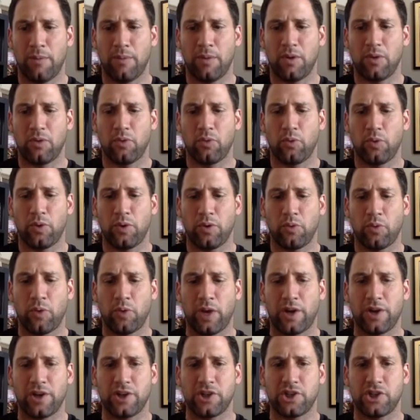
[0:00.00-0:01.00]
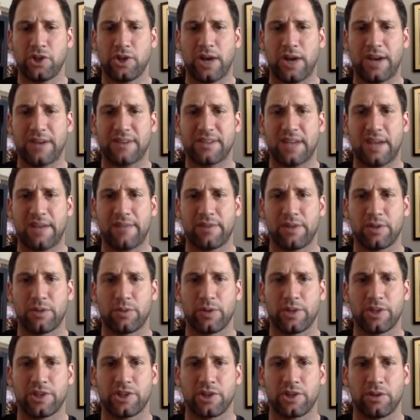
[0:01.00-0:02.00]
Where did you guys have your
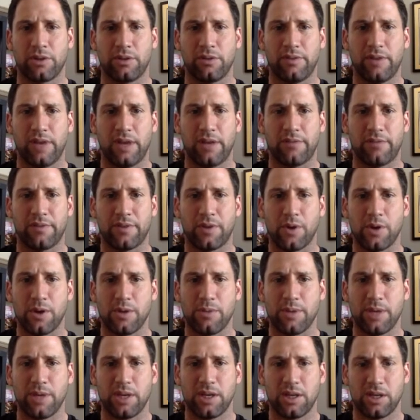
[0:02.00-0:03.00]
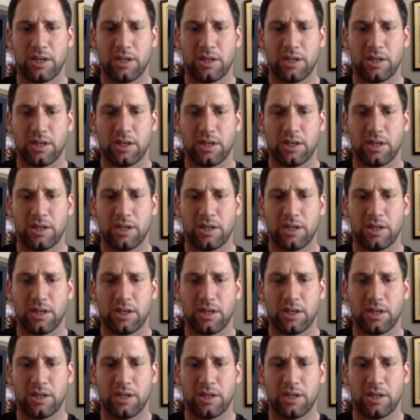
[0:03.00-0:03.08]
regional event for ODP?